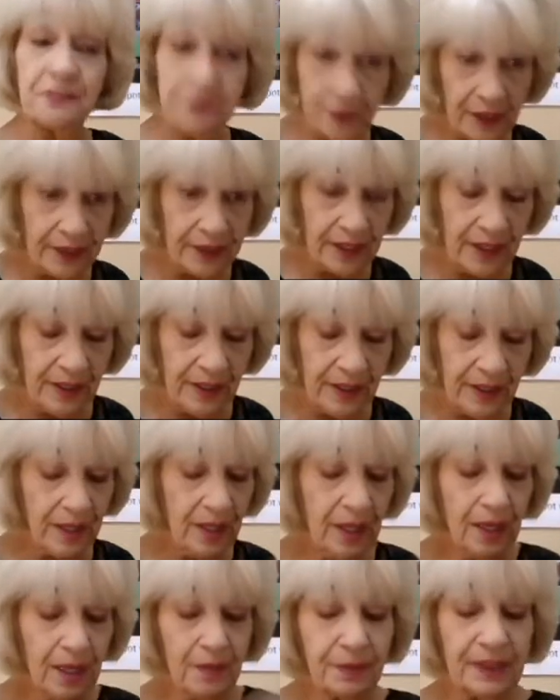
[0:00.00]
funny.
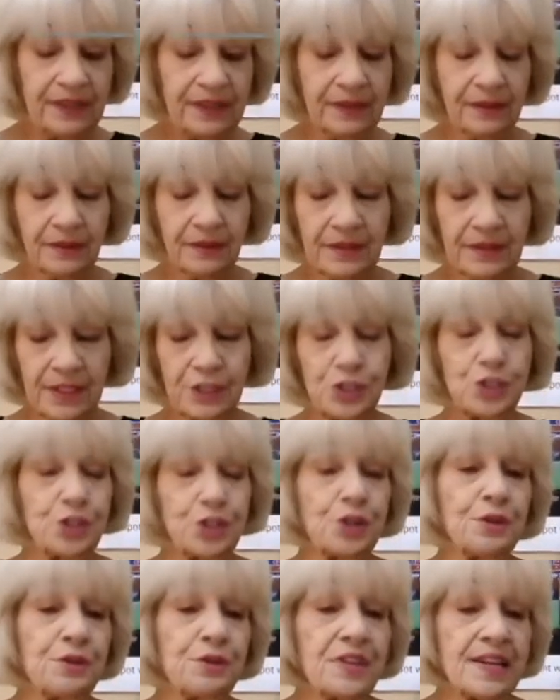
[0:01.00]
But there's
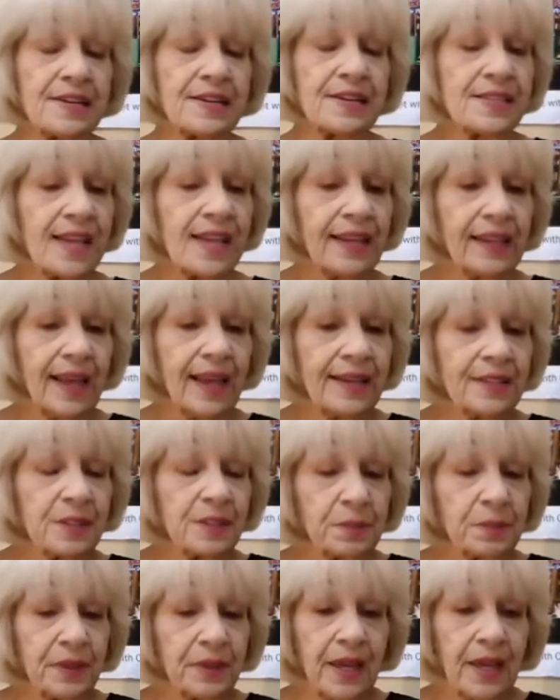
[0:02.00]
two things I like to
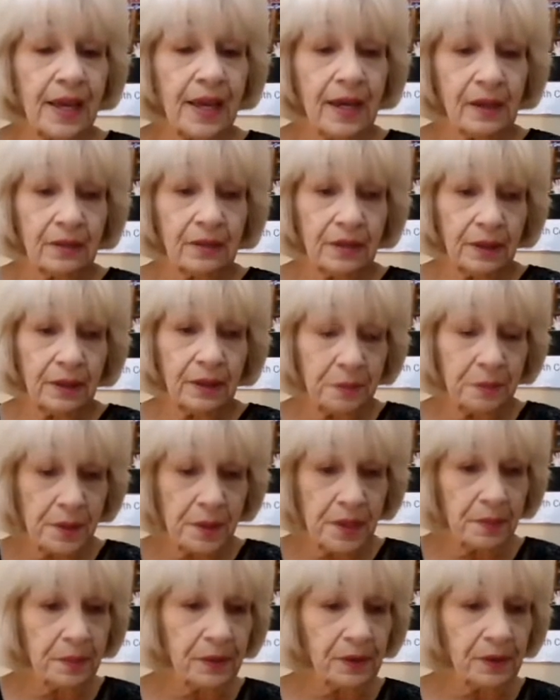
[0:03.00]
bring out of
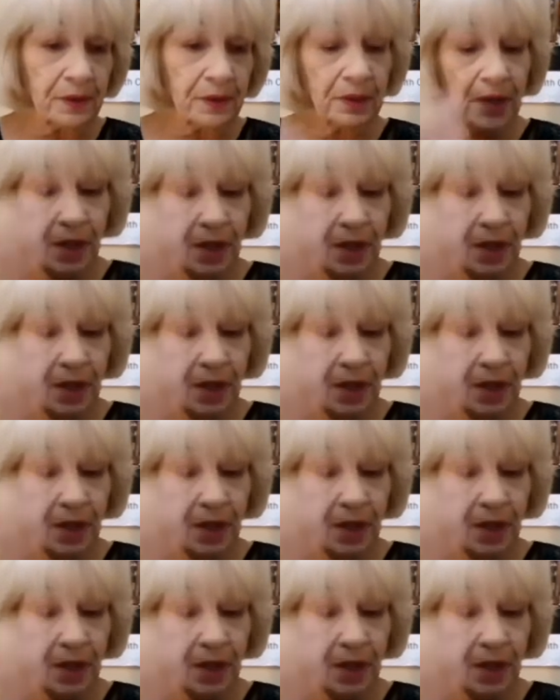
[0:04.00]
people.